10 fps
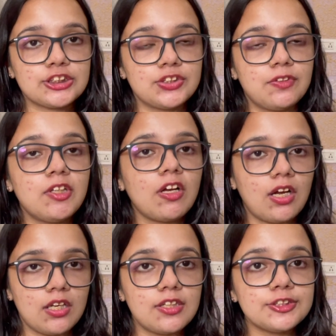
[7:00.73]
actual
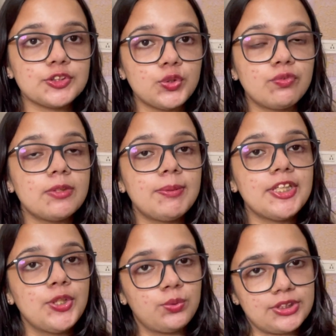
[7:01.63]
colors you will
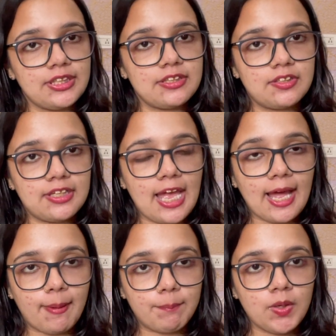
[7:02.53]
be using in the
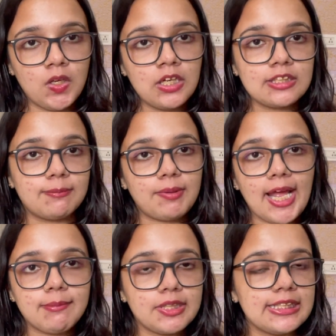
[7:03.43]
app
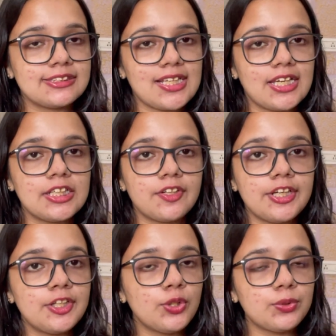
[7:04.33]
primary,
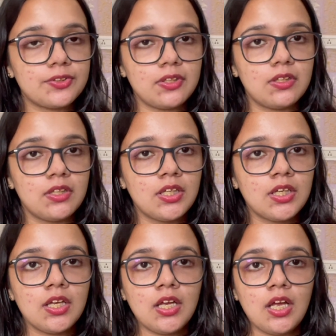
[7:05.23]
secondary, neutral,
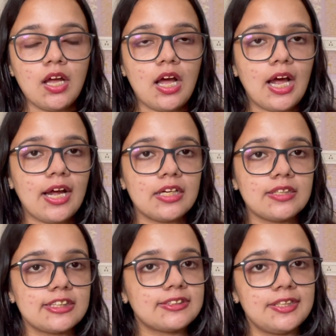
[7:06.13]

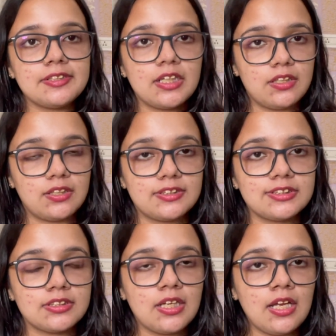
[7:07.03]
and accent
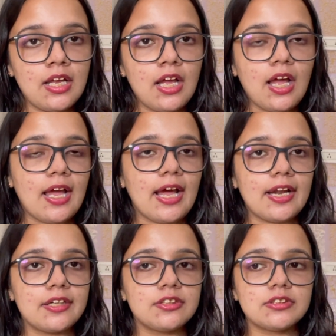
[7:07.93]
colors,
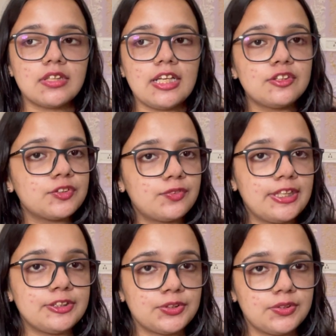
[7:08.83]
and
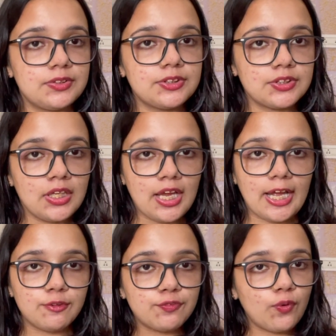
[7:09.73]
illustrations,
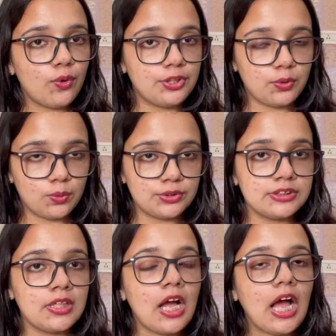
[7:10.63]
and
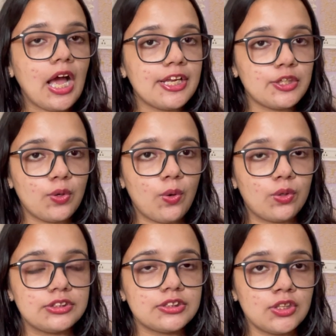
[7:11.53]
photos,
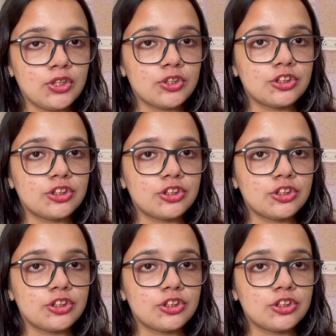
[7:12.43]
icons.